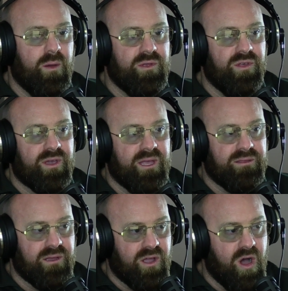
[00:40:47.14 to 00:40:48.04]
When you look
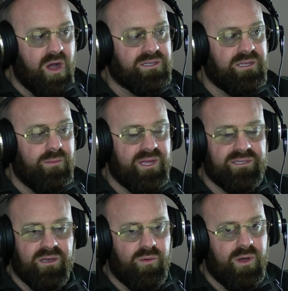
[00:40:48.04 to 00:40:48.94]
at the COGS and the
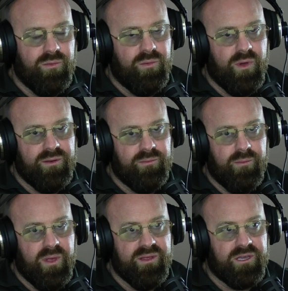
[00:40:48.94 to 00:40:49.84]
EBITDA, what
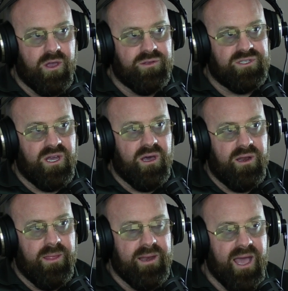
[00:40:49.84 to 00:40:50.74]
billyGO's
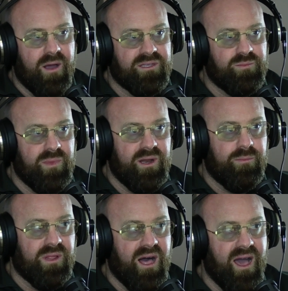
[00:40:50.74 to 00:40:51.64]
done, and then how it's been
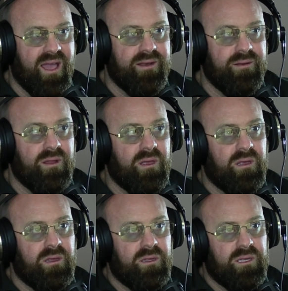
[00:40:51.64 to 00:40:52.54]
applied,
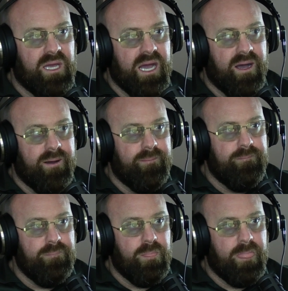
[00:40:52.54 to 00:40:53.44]
it